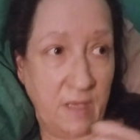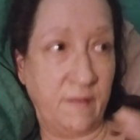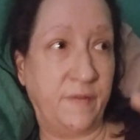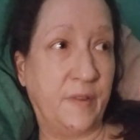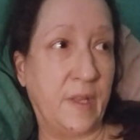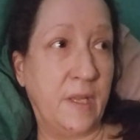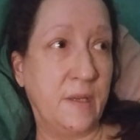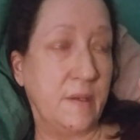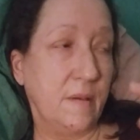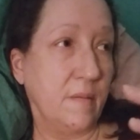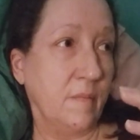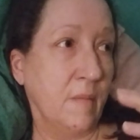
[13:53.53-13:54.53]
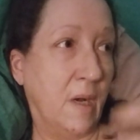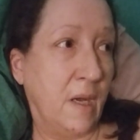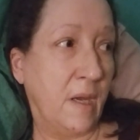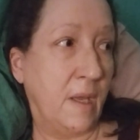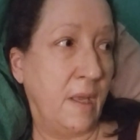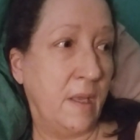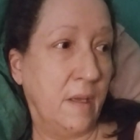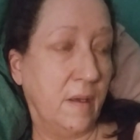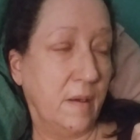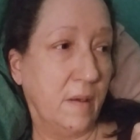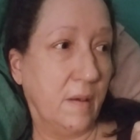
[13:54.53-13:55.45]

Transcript: inflate my